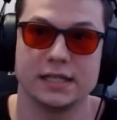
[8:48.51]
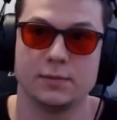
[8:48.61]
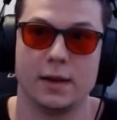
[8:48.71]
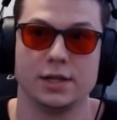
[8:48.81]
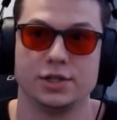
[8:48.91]
as
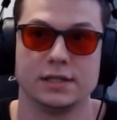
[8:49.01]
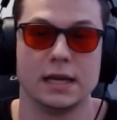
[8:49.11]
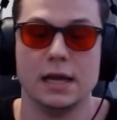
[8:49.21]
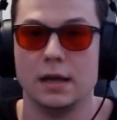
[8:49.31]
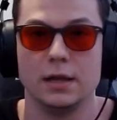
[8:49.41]
well as just,
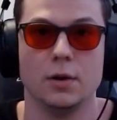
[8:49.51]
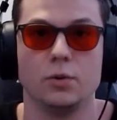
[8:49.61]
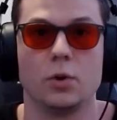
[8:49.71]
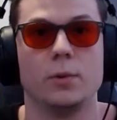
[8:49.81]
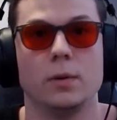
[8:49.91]

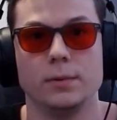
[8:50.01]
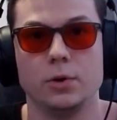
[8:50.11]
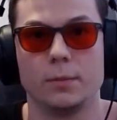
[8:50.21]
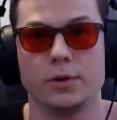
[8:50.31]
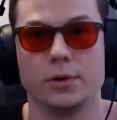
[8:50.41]

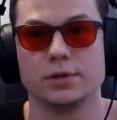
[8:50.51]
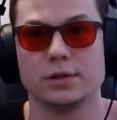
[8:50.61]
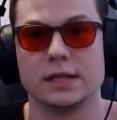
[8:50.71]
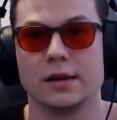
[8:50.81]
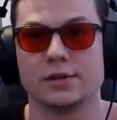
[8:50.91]
normal users there.